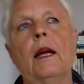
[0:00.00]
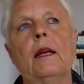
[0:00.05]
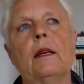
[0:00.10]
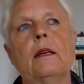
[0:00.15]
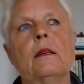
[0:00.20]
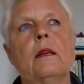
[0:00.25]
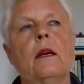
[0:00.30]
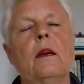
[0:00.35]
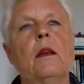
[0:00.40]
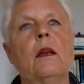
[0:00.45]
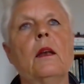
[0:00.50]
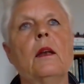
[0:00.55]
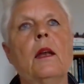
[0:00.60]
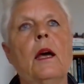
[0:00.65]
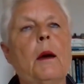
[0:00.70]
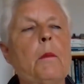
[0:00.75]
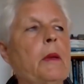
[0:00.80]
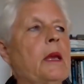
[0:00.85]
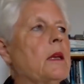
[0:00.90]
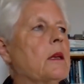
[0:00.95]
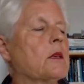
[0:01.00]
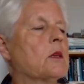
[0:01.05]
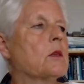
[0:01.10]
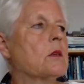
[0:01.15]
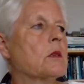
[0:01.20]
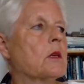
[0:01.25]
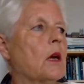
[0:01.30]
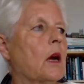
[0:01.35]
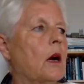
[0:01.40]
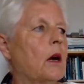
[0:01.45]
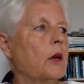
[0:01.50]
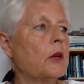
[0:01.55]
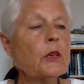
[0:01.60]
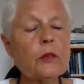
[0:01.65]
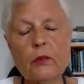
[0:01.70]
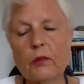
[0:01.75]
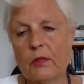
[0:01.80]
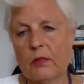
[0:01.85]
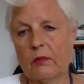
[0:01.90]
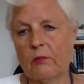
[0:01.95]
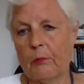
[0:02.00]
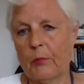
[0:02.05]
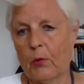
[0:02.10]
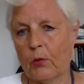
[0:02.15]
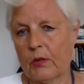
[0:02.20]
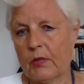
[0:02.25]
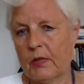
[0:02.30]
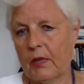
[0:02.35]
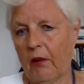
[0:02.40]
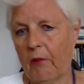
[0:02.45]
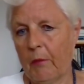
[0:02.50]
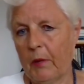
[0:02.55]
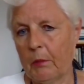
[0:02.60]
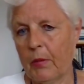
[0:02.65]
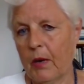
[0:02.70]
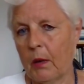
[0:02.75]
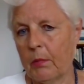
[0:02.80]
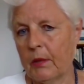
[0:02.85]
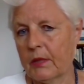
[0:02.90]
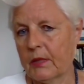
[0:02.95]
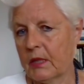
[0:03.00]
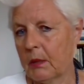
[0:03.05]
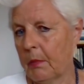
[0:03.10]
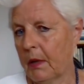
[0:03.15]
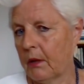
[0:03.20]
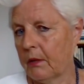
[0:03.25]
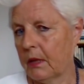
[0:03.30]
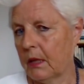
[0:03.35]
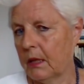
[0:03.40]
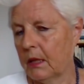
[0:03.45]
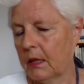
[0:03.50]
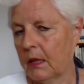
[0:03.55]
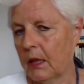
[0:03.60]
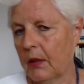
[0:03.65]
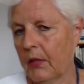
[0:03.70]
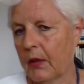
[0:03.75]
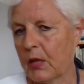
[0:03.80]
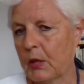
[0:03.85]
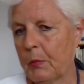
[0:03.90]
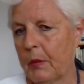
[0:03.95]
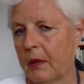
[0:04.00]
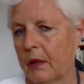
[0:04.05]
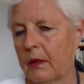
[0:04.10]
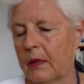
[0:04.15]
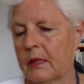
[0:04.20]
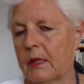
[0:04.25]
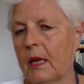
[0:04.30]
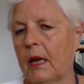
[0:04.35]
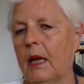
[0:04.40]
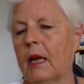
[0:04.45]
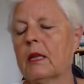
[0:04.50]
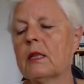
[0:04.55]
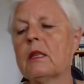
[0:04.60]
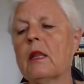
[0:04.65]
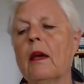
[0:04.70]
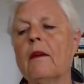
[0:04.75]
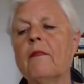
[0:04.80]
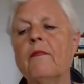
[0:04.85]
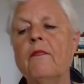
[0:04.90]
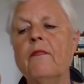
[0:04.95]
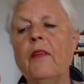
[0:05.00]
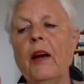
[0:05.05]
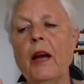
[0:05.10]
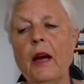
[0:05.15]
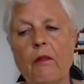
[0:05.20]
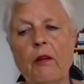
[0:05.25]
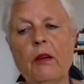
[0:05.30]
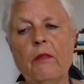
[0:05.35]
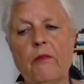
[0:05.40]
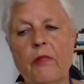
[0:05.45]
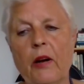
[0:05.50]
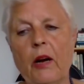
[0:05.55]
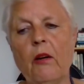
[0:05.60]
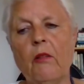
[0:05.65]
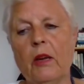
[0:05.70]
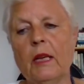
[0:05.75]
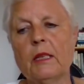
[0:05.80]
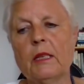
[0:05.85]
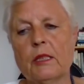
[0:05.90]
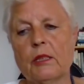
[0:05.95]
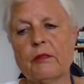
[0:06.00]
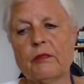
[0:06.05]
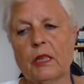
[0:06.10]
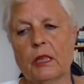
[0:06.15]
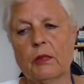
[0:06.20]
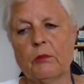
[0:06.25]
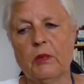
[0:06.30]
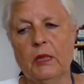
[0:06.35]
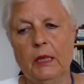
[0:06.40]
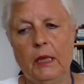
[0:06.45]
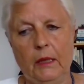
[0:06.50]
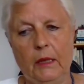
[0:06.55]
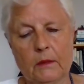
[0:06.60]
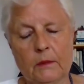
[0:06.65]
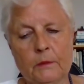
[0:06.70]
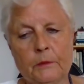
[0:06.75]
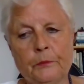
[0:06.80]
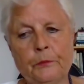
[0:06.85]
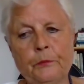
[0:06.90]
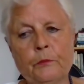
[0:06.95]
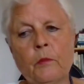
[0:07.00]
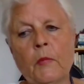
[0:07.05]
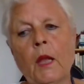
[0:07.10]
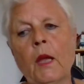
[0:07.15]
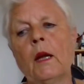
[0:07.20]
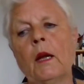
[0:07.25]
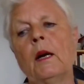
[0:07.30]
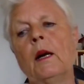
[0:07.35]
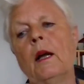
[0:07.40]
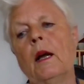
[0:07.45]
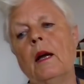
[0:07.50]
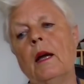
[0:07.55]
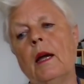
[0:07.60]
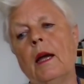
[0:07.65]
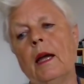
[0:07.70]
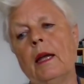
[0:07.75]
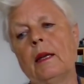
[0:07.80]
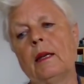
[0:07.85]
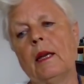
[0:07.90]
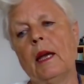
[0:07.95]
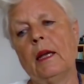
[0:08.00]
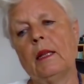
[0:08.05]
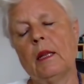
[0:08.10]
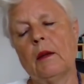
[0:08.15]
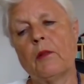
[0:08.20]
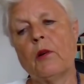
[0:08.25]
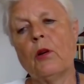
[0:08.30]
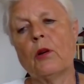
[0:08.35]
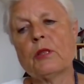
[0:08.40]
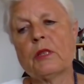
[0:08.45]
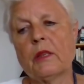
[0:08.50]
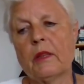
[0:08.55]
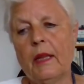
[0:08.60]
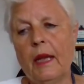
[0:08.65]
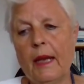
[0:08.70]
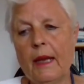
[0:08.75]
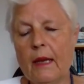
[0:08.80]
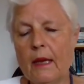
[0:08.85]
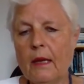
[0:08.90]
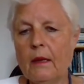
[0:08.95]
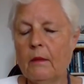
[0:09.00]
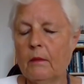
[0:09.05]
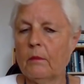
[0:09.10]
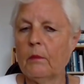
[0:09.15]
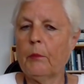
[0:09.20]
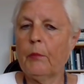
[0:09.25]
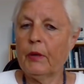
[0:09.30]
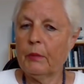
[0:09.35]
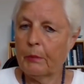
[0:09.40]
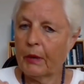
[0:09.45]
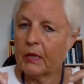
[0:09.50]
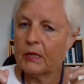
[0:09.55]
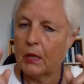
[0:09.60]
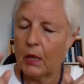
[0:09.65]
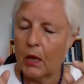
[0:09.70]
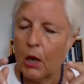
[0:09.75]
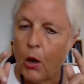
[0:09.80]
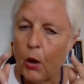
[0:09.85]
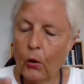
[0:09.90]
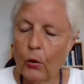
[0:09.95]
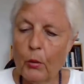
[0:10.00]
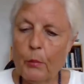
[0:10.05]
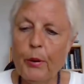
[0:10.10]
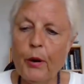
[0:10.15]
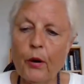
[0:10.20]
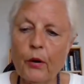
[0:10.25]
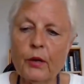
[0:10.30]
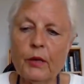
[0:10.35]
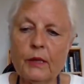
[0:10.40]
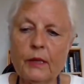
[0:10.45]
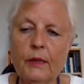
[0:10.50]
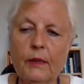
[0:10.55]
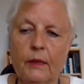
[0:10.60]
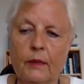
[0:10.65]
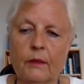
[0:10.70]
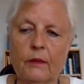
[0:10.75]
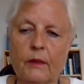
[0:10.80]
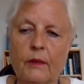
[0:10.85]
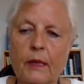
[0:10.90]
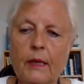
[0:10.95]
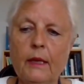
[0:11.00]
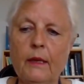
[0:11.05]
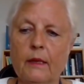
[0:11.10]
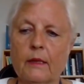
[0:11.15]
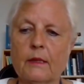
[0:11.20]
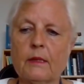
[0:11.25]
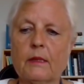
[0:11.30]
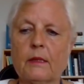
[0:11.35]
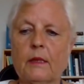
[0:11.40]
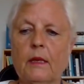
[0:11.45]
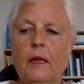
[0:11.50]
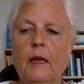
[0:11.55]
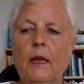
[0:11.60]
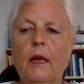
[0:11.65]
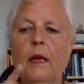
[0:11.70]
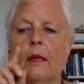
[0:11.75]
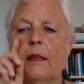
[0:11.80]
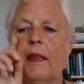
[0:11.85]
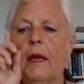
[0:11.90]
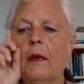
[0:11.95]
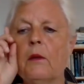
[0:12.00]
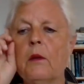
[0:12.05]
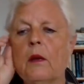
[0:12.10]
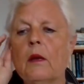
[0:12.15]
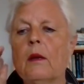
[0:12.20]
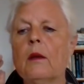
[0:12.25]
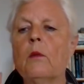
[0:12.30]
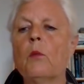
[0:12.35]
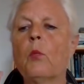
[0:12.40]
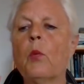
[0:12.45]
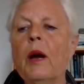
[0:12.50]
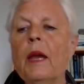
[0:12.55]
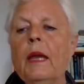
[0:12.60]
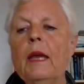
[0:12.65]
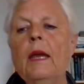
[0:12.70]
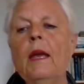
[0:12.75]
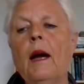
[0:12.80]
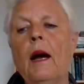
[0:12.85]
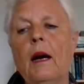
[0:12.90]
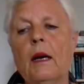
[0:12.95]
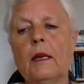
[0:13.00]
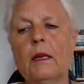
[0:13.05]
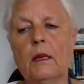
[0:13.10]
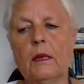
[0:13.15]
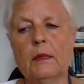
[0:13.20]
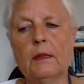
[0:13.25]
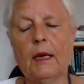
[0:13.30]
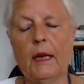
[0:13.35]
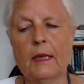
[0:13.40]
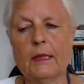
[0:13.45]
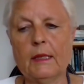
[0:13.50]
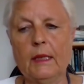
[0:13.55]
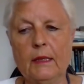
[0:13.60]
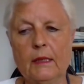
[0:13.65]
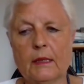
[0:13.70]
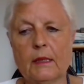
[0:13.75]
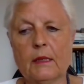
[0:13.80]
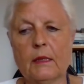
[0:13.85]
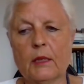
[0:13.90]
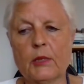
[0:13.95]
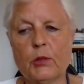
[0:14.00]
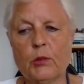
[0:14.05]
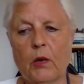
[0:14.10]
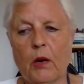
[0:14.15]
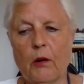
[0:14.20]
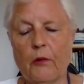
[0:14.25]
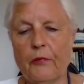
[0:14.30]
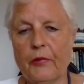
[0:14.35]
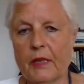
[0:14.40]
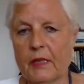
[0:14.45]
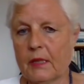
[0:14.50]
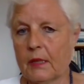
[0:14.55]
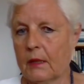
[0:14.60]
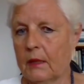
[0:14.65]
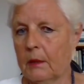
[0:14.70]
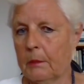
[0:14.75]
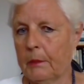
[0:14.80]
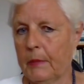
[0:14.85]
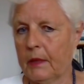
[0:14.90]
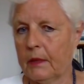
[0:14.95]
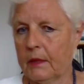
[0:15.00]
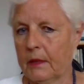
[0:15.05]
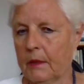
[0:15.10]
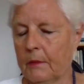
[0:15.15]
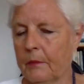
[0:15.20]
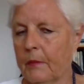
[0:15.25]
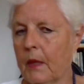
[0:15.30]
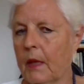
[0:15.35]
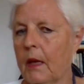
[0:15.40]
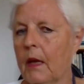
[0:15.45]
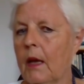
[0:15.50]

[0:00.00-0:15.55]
And hundreds of books have been published about the near-death experience, and they're very, very interesting reading. Mm-hmm. And of course because the whole point here is that we are not identical to our physical body.